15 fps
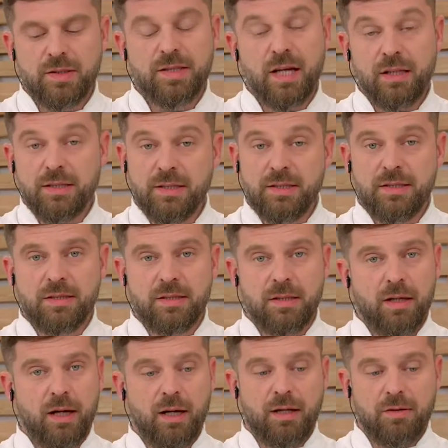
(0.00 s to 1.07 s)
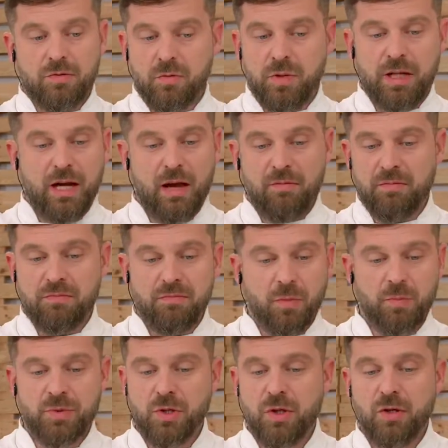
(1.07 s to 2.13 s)
tests, and we haven't
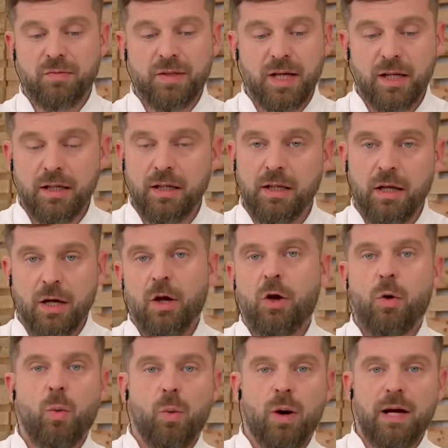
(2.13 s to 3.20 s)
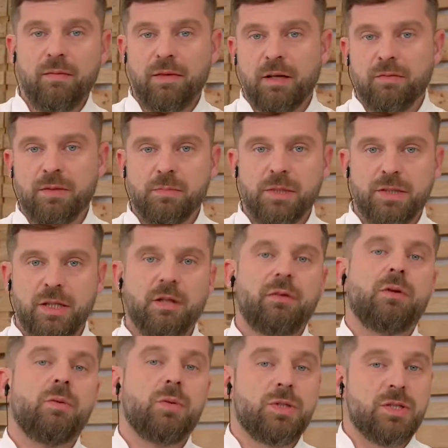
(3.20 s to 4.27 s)
observed any waving of the
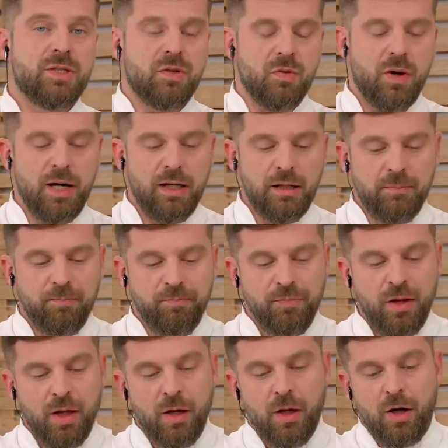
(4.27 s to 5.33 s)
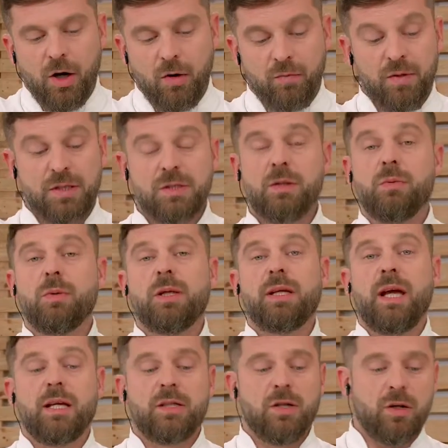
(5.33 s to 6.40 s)
material, which is great. Obviously, it will
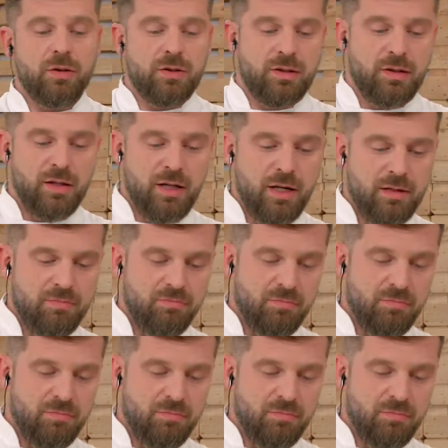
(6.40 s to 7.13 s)
get hot. You